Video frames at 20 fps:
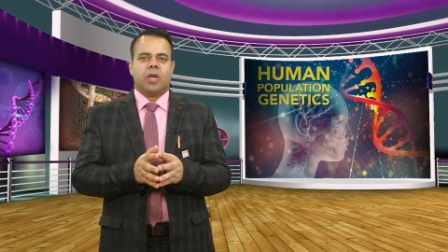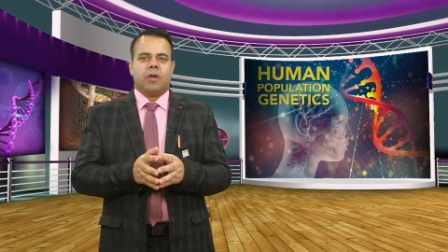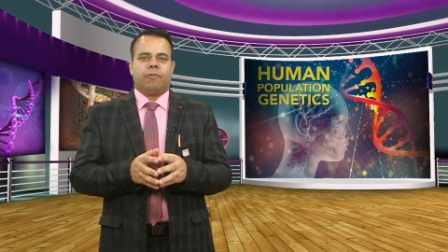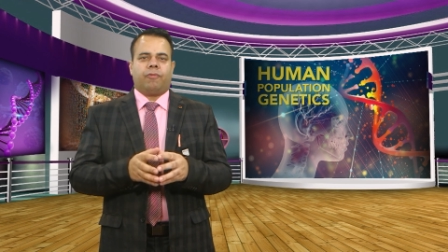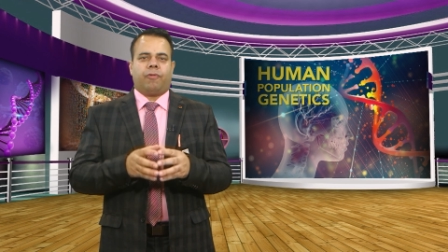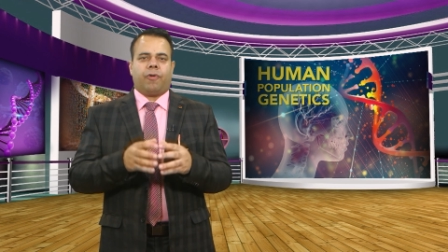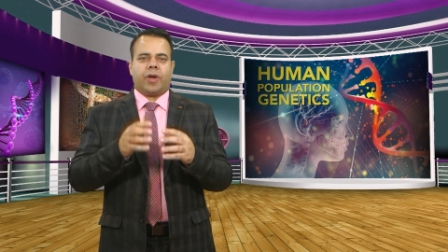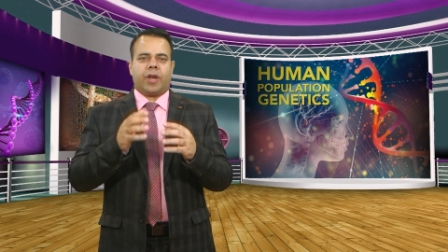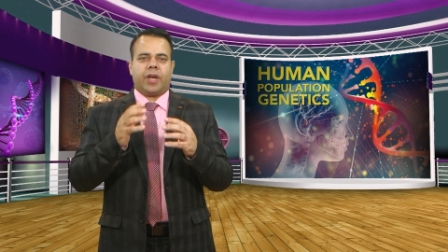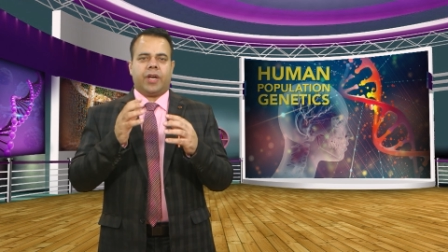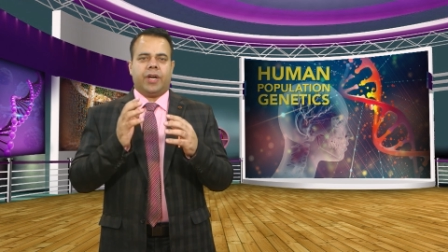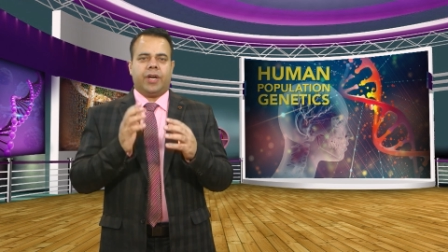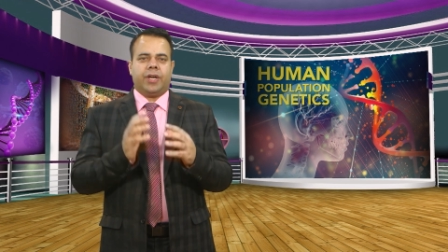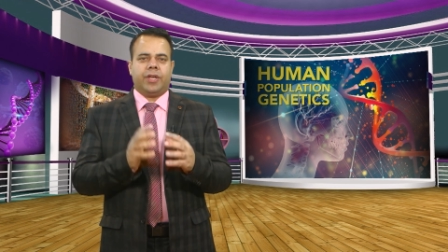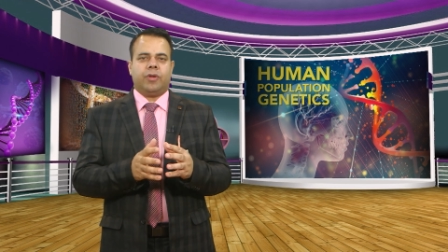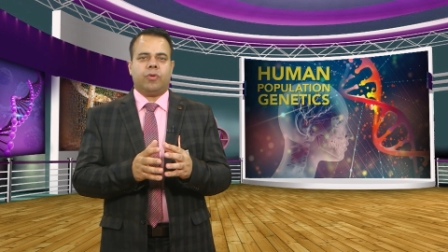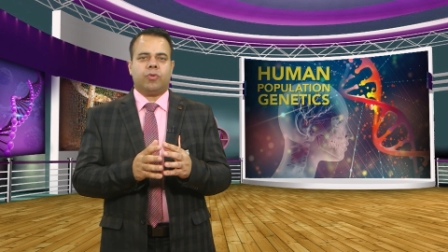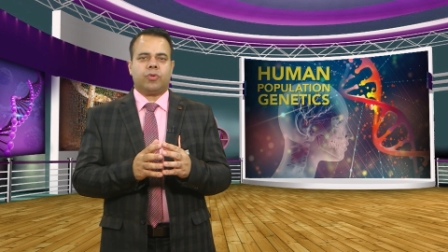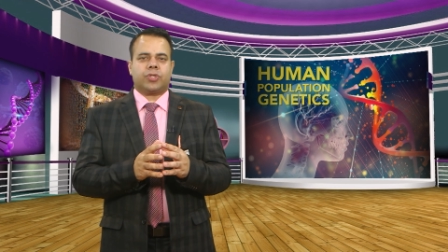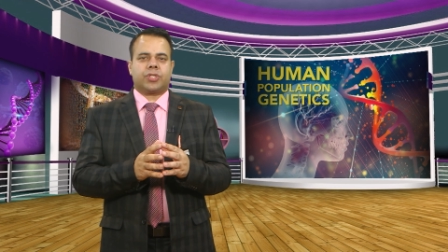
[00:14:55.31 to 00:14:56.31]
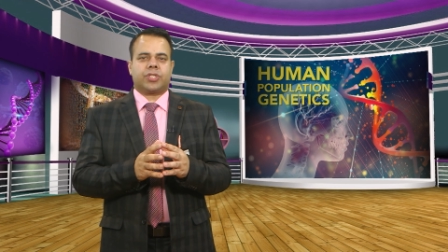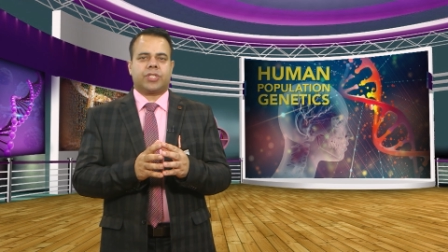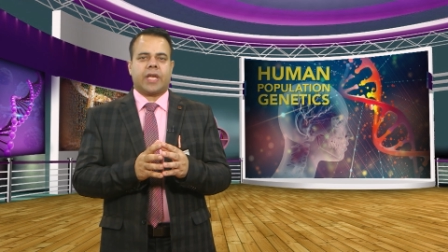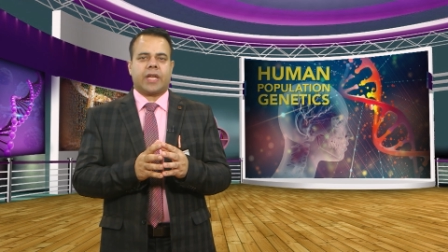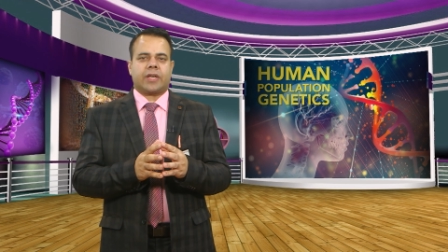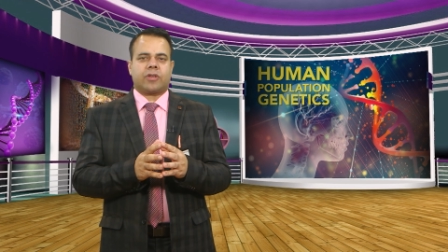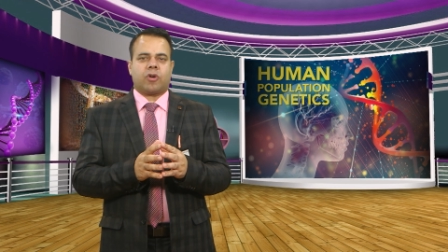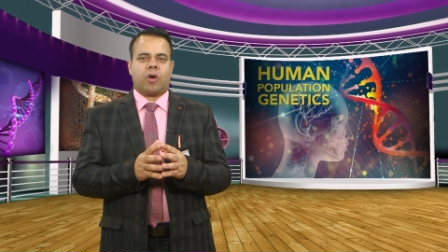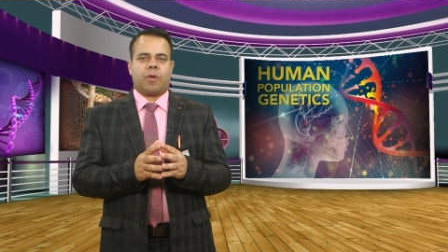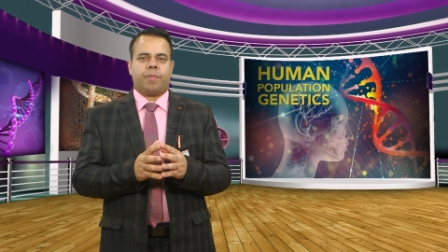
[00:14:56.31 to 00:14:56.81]
for a reduced
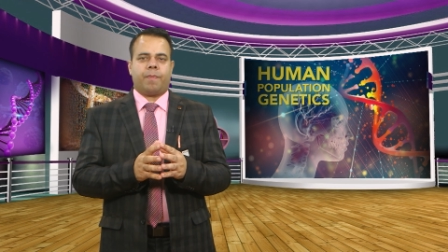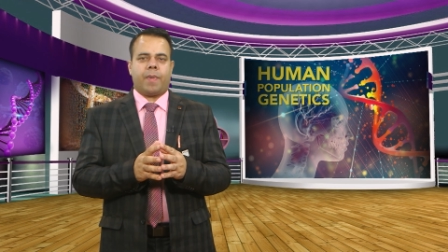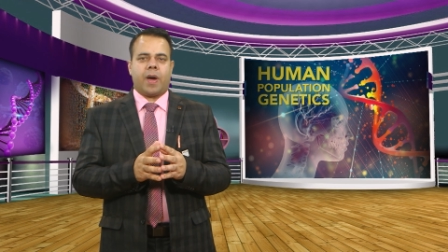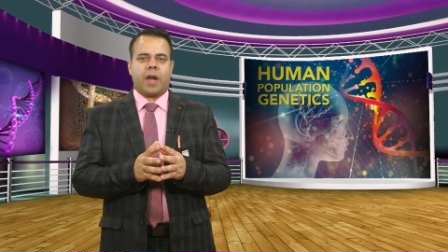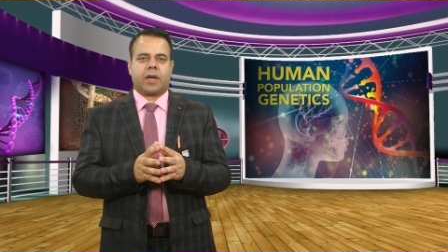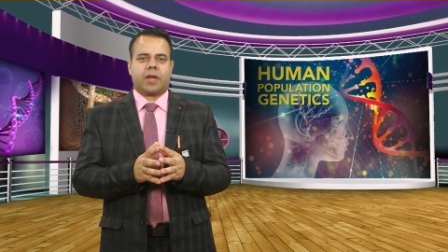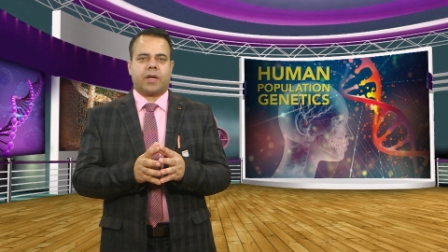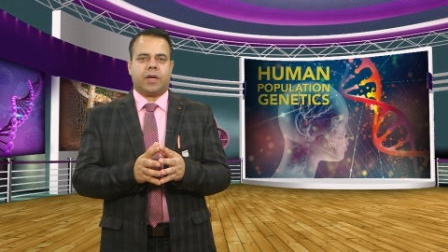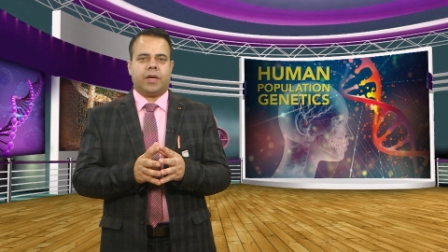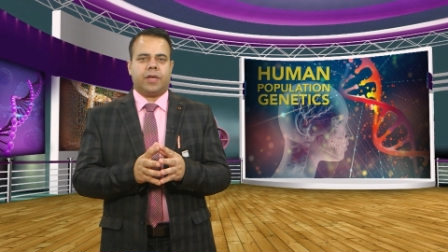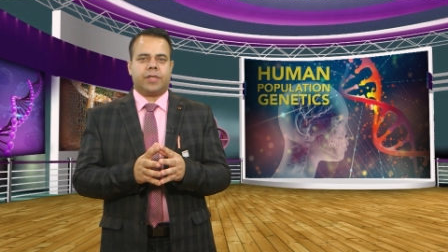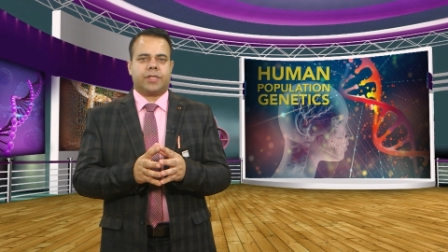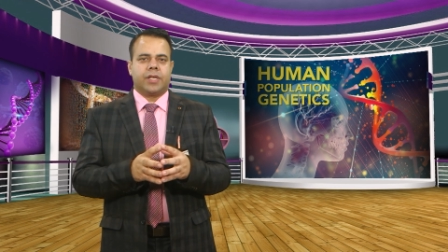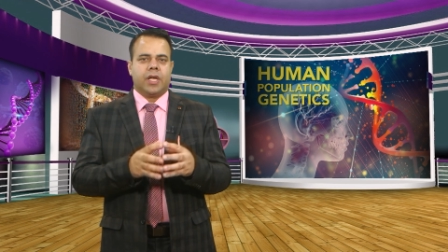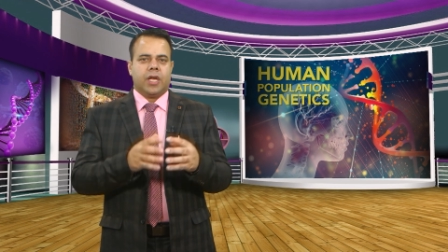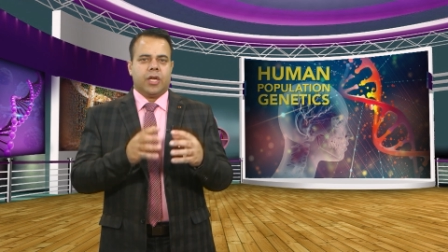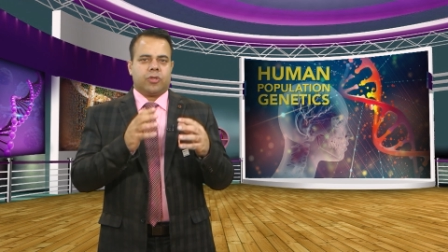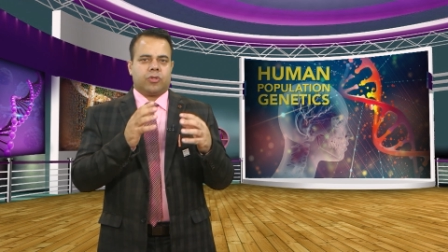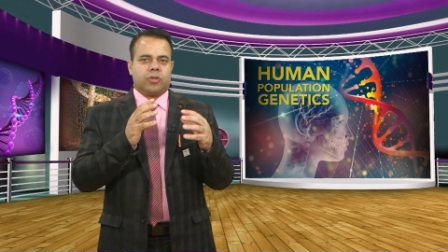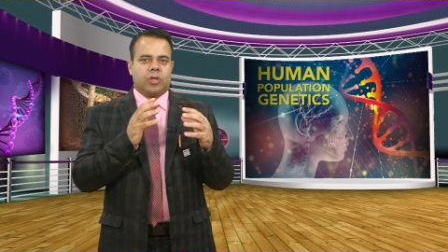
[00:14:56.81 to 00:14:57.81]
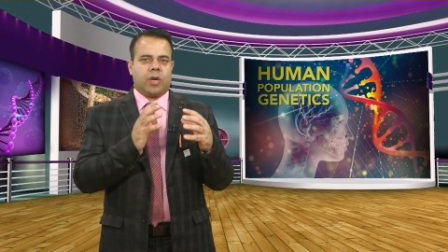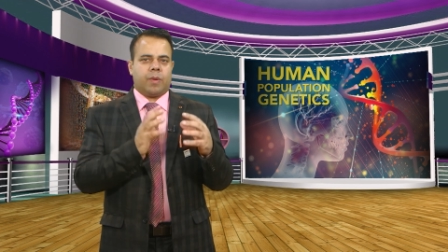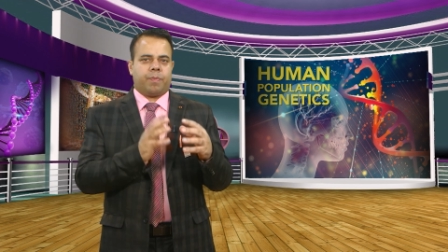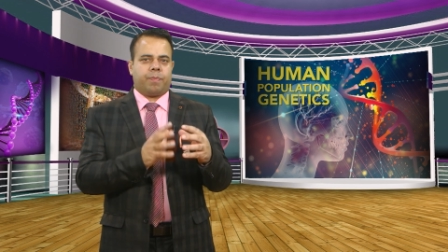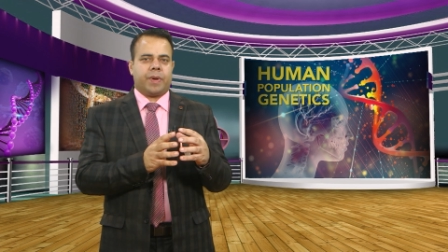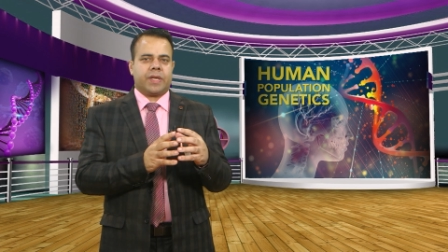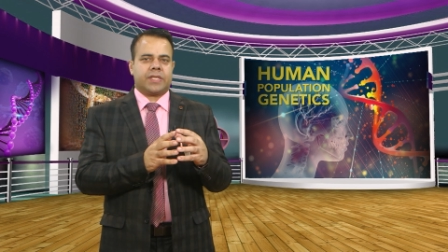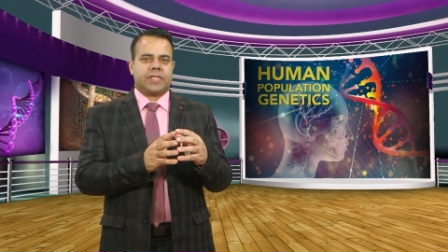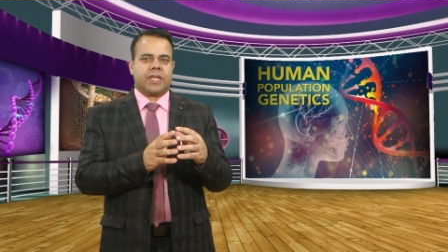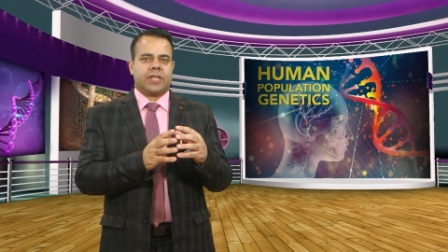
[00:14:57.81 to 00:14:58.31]
set of markers to
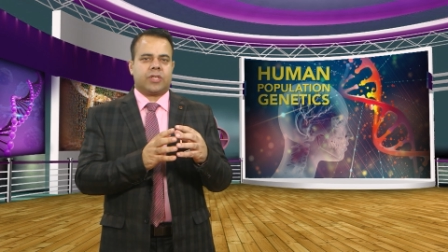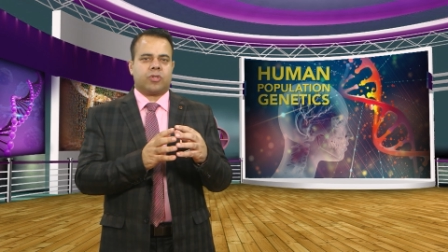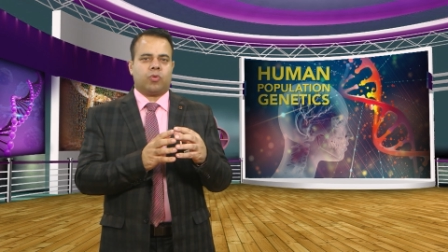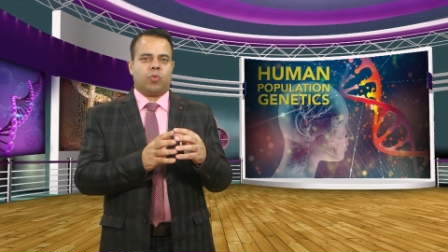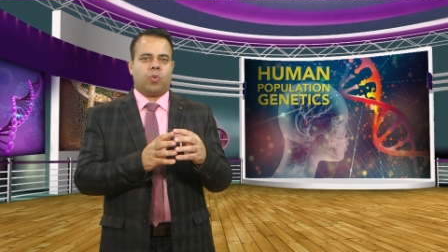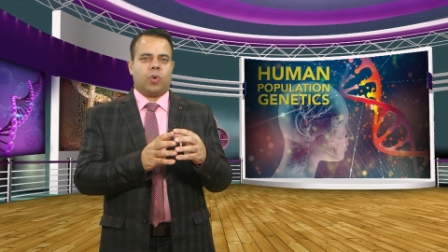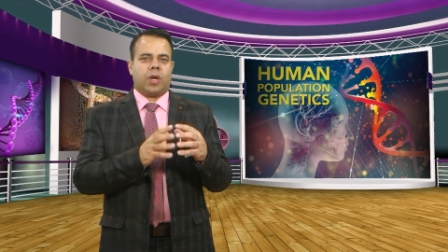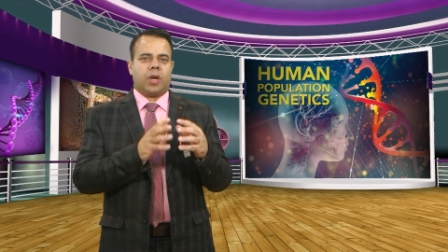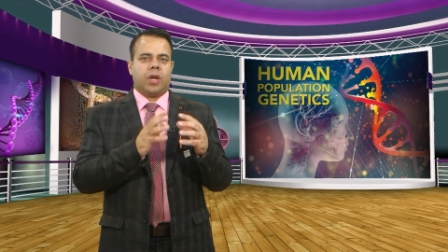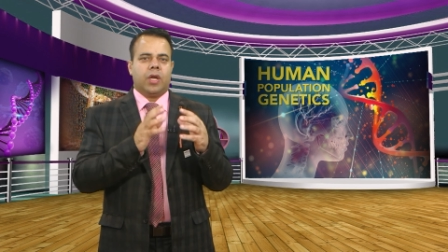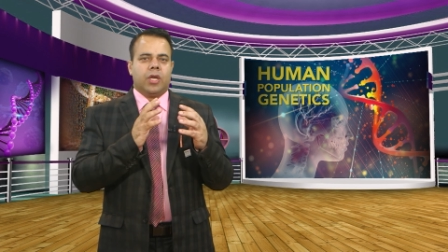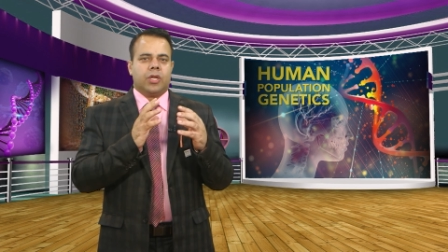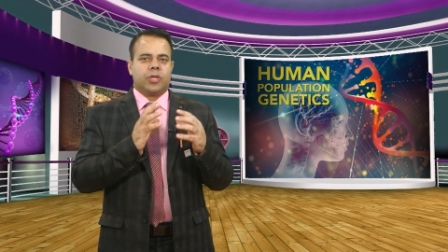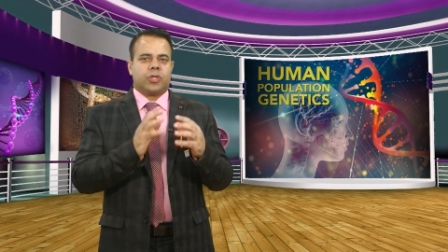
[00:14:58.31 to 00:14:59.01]
represent over